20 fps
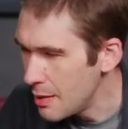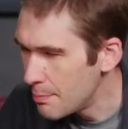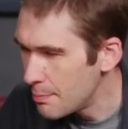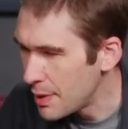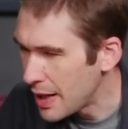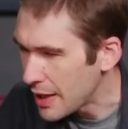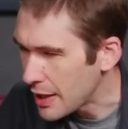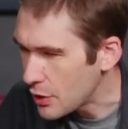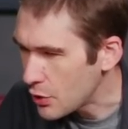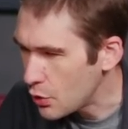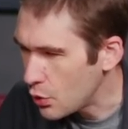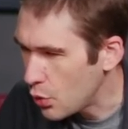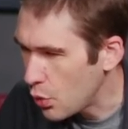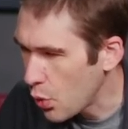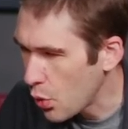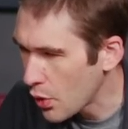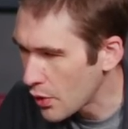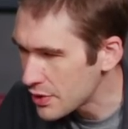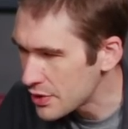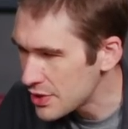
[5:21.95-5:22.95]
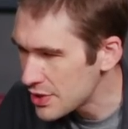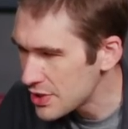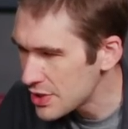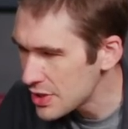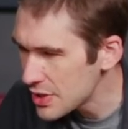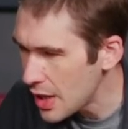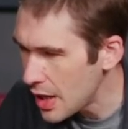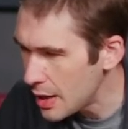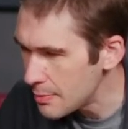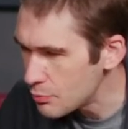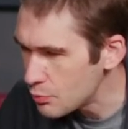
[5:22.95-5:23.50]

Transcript: by quartz?